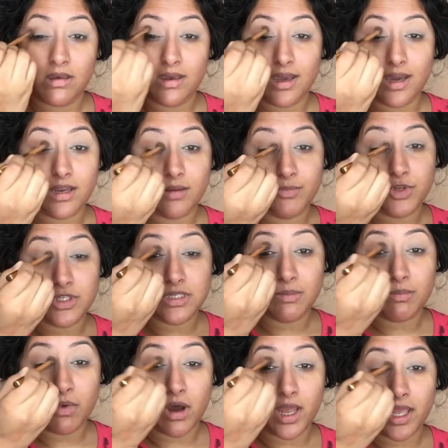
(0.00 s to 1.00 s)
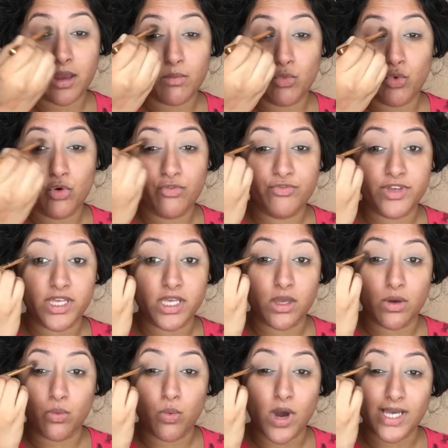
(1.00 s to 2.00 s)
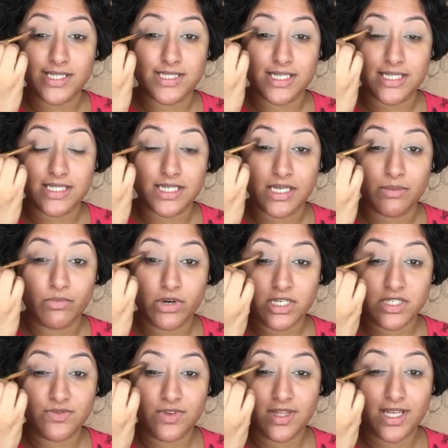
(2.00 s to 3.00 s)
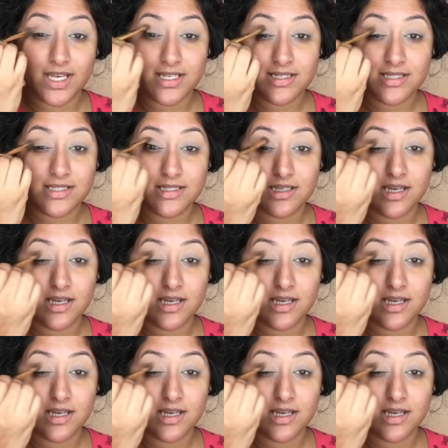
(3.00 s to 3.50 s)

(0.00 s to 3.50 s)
And I'm using my Morphe Y16 brush for this.